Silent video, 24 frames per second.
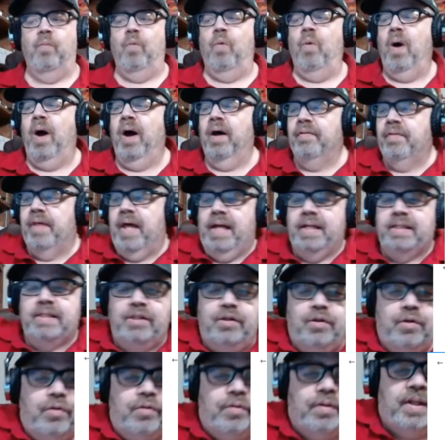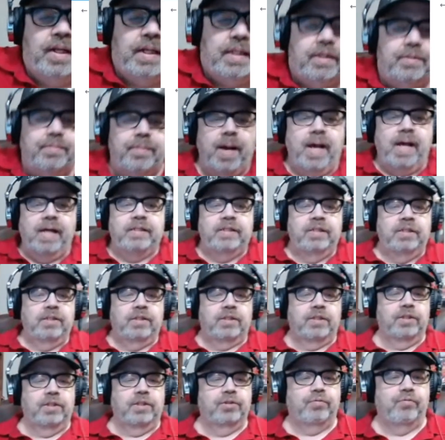And while that's doing its
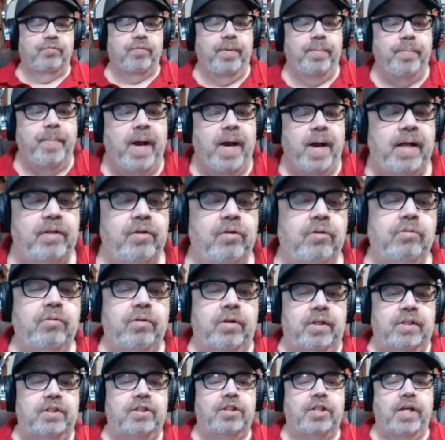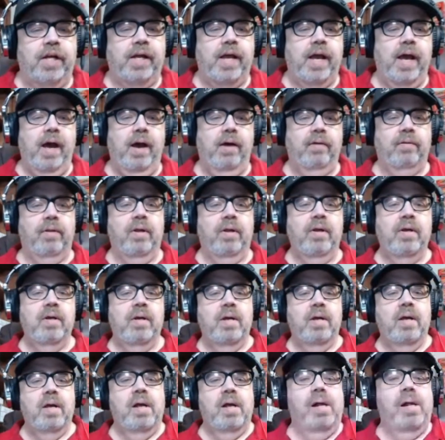magic, just a reminder to check out
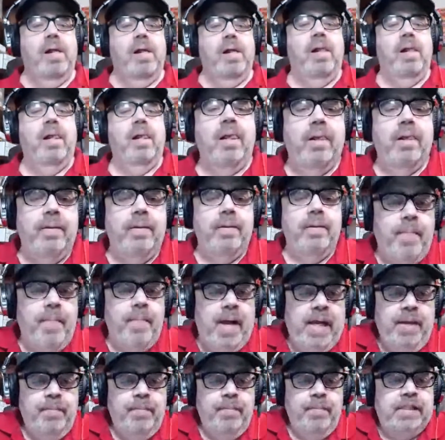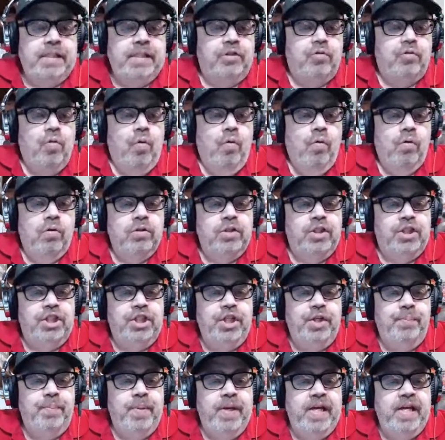my eBay store,
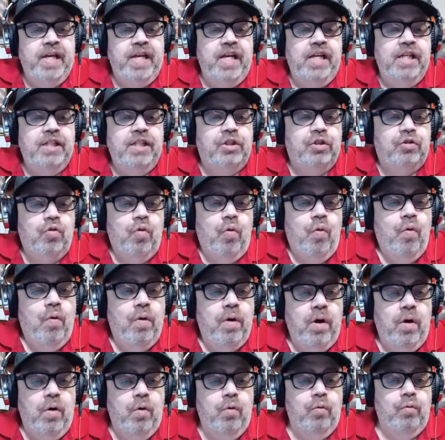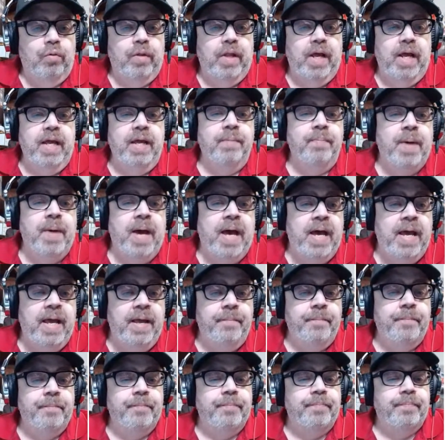GBE store on eBay.